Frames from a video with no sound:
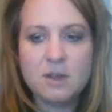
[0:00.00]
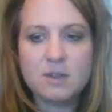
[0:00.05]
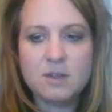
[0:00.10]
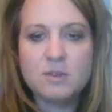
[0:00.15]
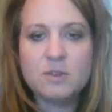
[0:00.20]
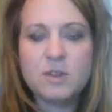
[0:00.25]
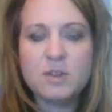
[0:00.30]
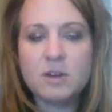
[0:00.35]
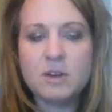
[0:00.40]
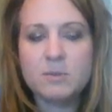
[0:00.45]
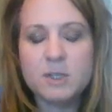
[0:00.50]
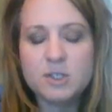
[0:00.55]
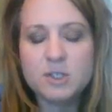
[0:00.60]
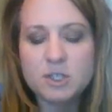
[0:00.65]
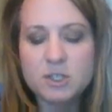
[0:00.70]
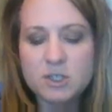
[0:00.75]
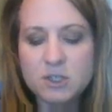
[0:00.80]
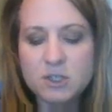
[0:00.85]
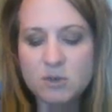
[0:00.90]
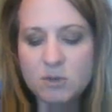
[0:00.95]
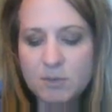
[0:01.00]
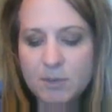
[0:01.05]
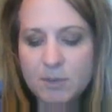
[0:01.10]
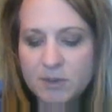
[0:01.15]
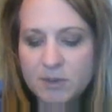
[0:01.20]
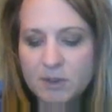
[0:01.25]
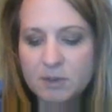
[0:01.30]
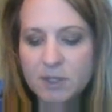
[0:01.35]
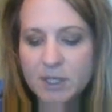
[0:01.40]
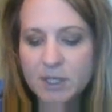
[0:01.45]
The other thing I'll mention to you
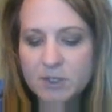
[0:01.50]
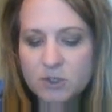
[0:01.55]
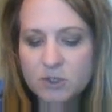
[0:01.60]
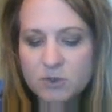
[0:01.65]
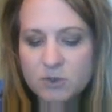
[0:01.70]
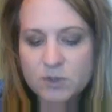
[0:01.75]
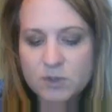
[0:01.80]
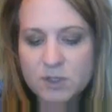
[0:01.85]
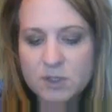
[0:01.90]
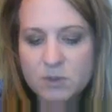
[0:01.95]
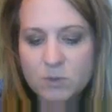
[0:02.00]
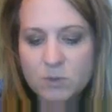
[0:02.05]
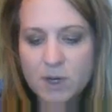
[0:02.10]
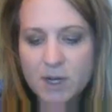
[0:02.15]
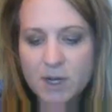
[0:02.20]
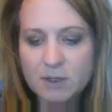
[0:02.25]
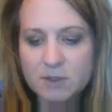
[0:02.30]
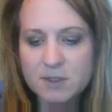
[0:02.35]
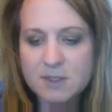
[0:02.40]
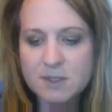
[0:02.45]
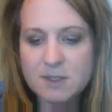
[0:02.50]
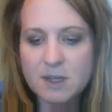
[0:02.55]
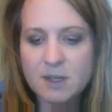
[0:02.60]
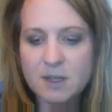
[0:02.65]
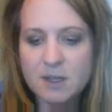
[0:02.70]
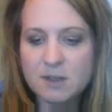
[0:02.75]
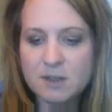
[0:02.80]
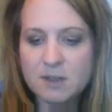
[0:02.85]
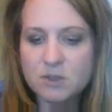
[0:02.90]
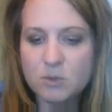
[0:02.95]
about the lectures as well is
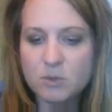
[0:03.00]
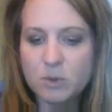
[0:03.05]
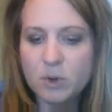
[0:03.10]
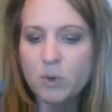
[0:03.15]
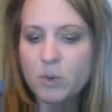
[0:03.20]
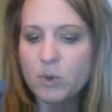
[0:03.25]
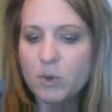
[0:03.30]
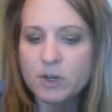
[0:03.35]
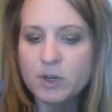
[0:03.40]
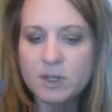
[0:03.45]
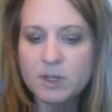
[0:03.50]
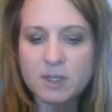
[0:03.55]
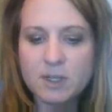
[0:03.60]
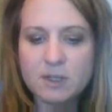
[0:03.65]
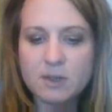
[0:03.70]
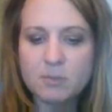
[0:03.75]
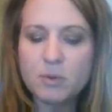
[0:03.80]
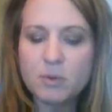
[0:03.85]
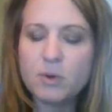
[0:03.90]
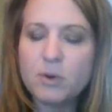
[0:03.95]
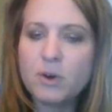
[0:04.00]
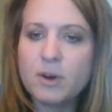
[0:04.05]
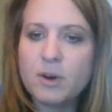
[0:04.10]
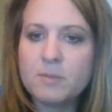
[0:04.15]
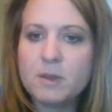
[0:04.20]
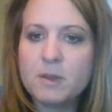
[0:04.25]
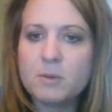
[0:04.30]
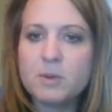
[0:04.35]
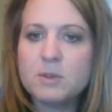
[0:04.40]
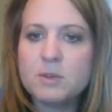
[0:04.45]
that these are recorded in a
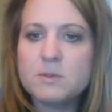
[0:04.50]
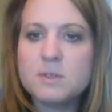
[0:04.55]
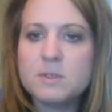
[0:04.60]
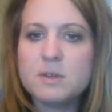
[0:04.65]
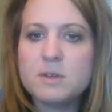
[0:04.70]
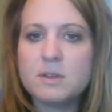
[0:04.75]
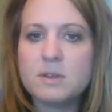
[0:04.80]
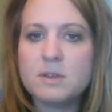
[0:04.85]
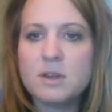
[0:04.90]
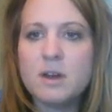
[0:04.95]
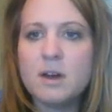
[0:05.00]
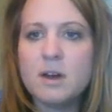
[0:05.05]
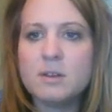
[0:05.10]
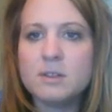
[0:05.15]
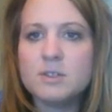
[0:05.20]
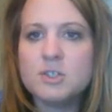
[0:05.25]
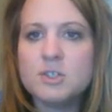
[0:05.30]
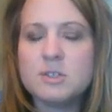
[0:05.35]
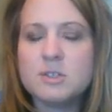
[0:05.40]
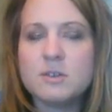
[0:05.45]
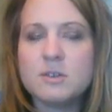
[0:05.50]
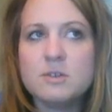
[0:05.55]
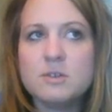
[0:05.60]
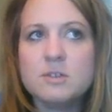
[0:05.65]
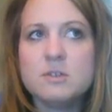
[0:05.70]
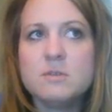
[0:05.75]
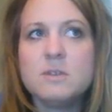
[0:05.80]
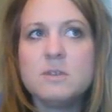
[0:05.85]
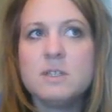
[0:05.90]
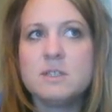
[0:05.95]
program that we use here at the college, so you
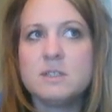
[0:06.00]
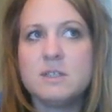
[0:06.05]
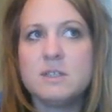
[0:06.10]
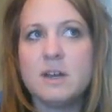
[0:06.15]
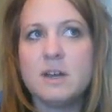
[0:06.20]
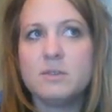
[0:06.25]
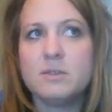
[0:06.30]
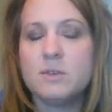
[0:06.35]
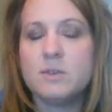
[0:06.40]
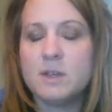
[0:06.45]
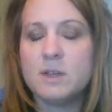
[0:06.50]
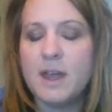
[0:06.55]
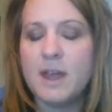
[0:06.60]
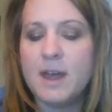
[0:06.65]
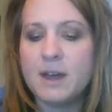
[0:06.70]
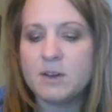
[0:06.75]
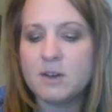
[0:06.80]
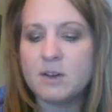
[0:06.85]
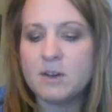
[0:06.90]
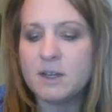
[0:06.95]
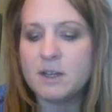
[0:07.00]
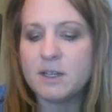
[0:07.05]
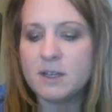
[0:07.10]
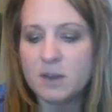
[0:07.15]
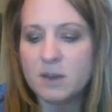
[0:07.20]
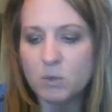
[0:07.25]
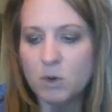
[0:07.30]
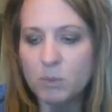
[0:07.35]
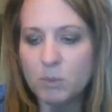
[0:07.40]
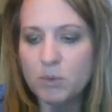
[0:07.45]
do need to download an add-on,
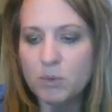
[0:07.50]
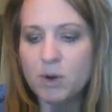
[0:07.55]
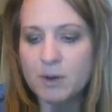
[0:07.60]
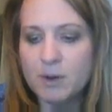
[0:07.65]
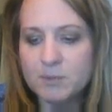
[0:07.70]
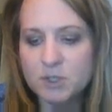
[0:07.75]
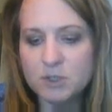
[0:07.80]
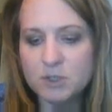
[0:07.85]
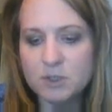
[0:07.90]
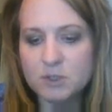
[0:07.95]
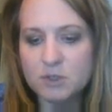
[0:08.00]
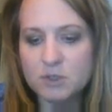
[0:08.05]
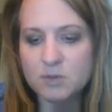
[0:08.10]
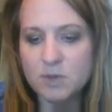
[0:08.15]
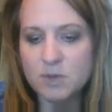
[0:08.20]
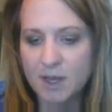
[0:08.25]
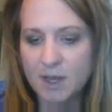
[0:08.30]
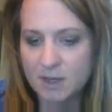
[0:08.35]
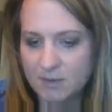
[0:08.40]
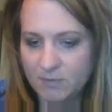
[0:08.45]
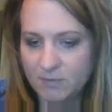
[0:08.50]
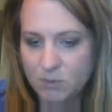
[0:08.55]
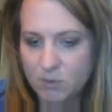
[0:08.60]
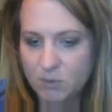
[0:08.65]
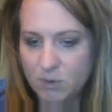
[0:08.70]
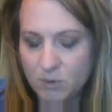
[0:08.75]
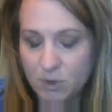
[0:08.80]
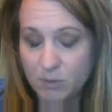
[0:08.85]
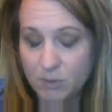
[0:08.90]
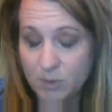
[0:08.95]
and it will prompt you to do that if
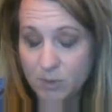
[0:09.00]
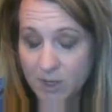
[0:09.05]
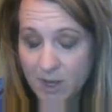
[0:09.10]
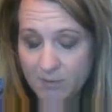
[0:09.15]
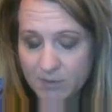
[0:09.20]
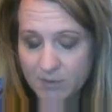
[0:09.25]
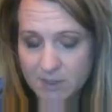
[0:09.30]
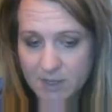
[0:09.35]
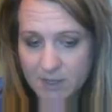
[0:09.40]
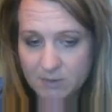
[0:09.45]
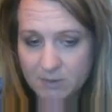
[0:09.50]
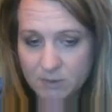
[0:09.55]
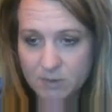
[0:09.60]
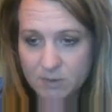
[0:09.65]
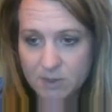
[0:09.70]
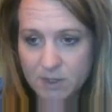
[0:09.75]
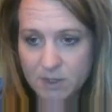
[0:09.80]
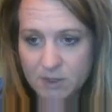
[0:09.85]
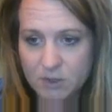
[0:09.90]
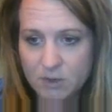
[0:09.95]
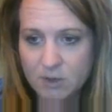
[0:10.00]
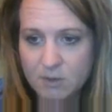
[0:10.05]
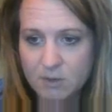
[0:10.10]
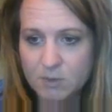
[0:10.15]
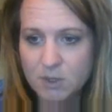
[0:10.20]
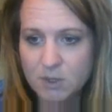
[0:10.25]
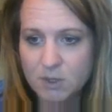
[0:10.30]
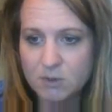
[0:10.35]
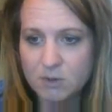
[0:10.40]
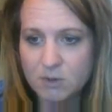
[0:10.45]
you don't already have it downloaded on your
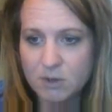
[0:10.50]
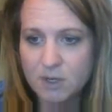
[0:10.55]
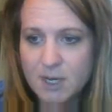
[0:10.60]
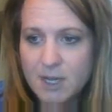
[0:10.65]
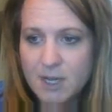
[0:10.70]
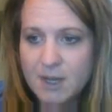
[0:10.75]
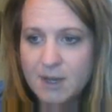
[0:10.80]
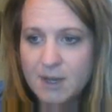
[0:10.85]
computer.